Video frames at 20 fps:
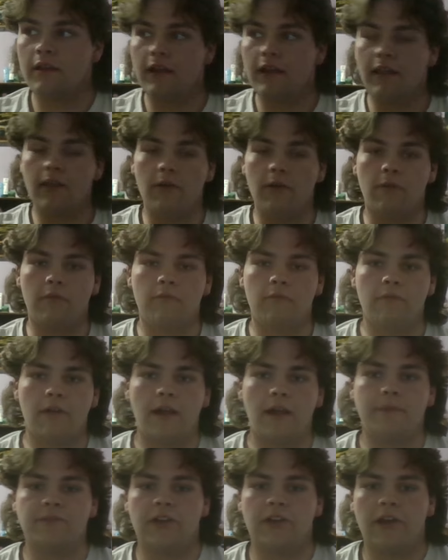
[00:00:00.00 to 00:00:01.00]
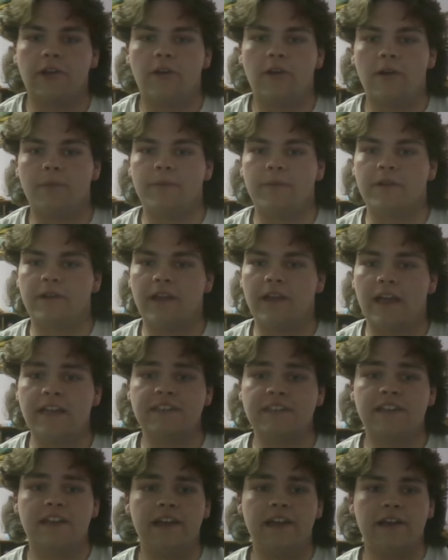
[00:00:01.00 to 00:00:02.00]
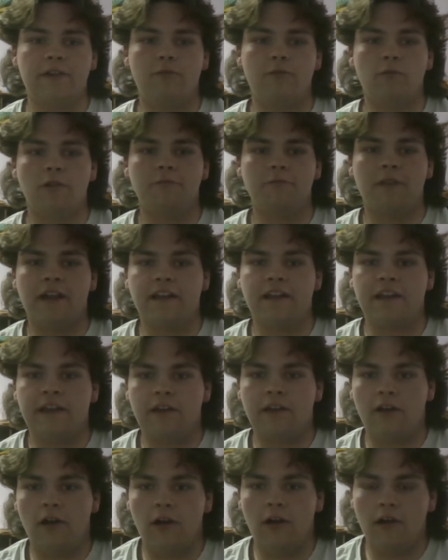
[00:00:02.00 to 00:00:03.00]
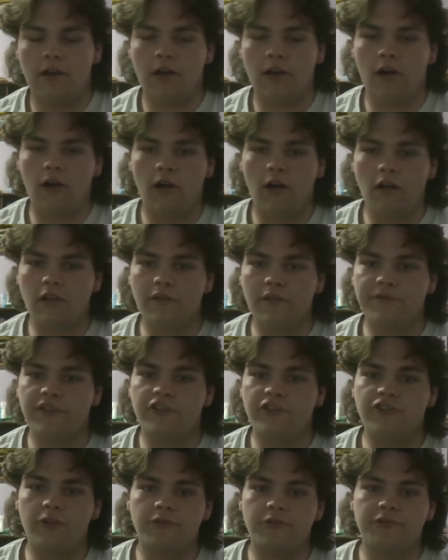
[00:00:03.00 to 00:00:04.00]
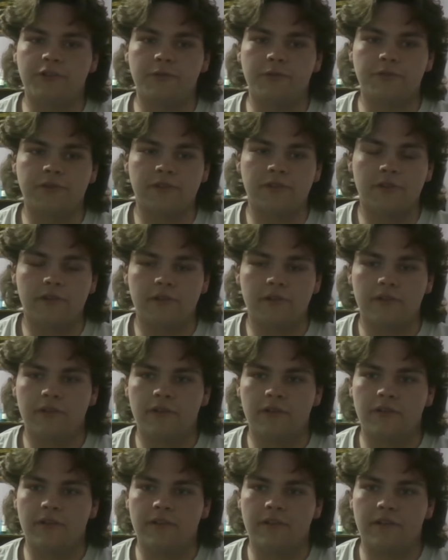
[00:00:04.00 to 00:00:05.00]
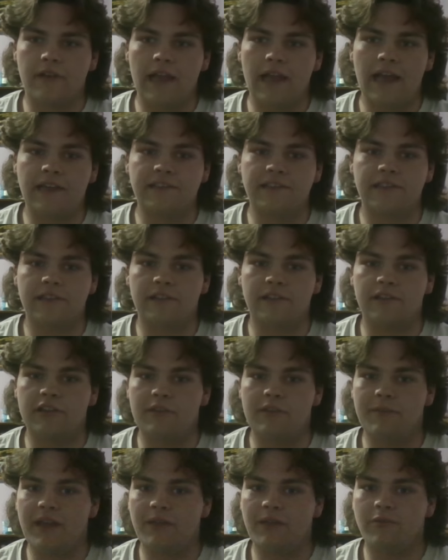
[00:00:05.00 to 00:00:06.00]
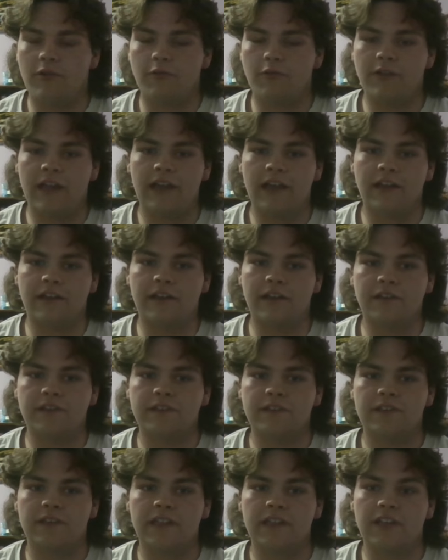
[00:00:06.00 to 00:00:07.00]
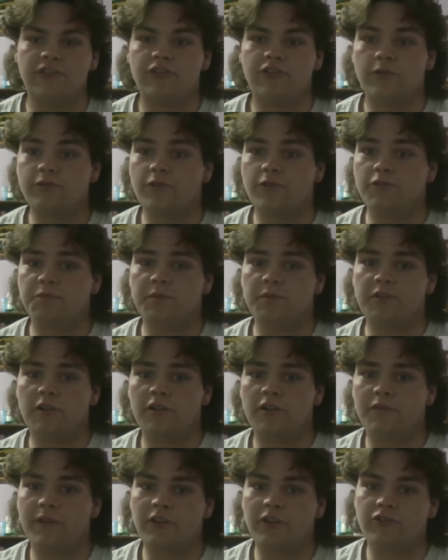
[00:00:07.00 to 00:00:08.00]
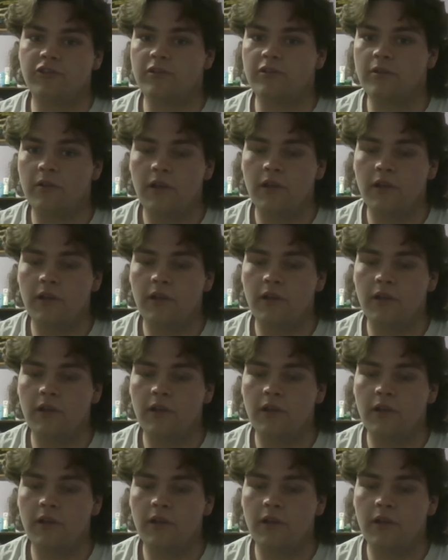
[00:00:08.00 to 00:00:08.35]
Hello, I'm Ty Karpyk, and today we're ranking all of the JoJo's, as in the main protagonists, in JoJo's Bizarre Adventure.